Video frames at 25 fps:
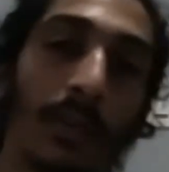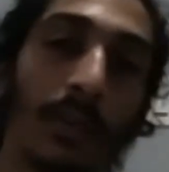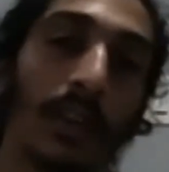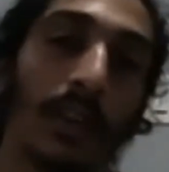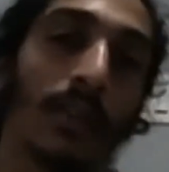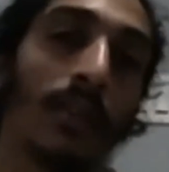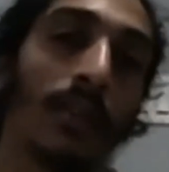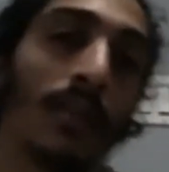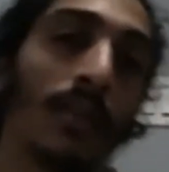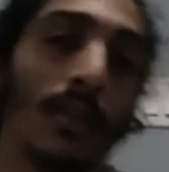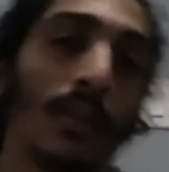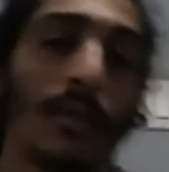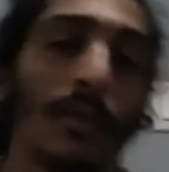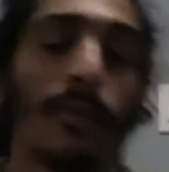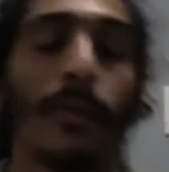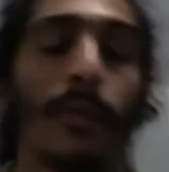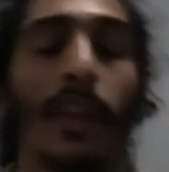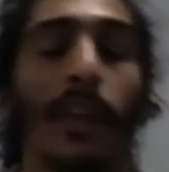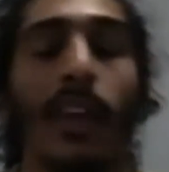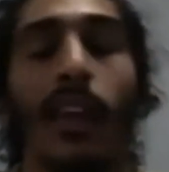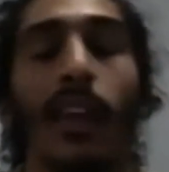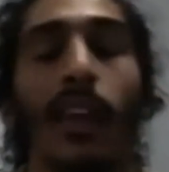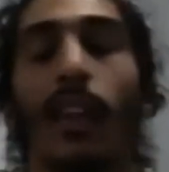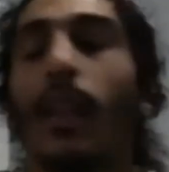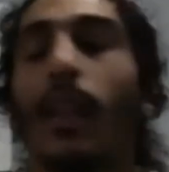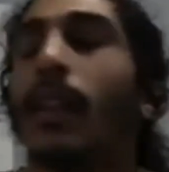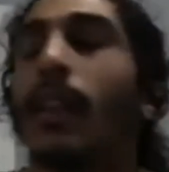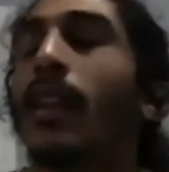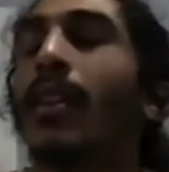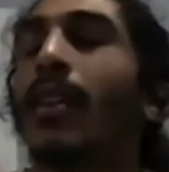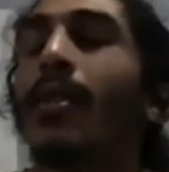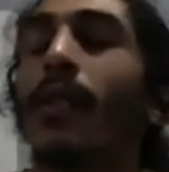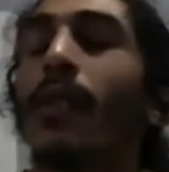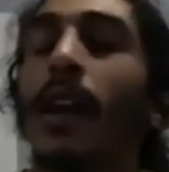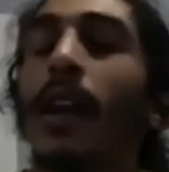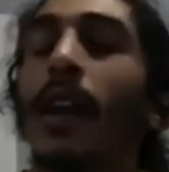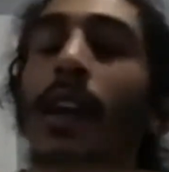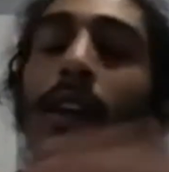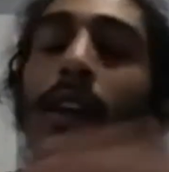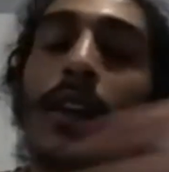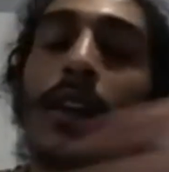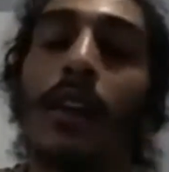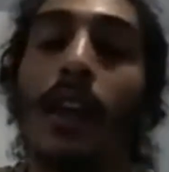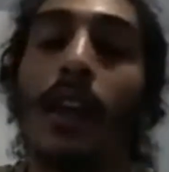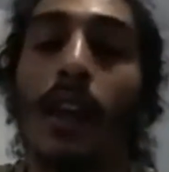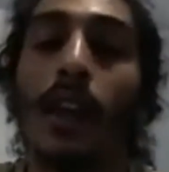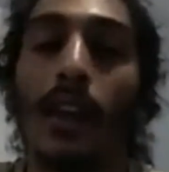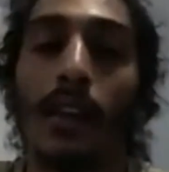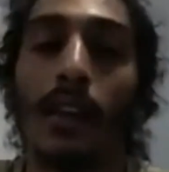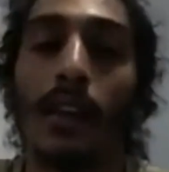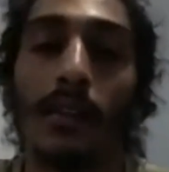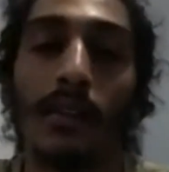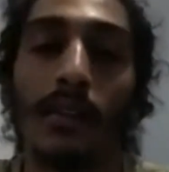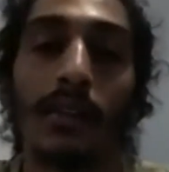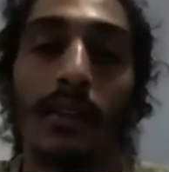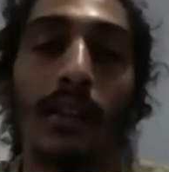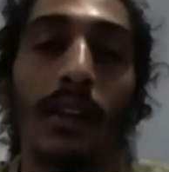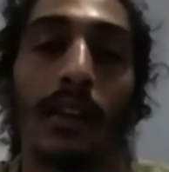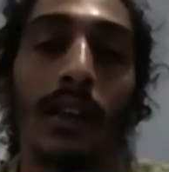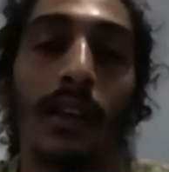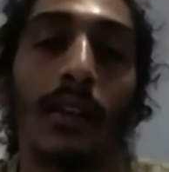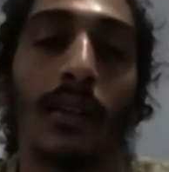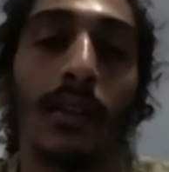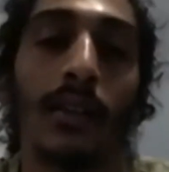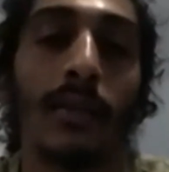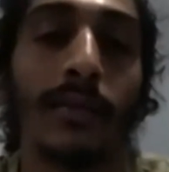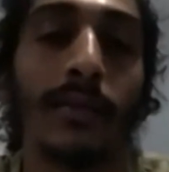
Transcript: you know like they go hand in hand it's like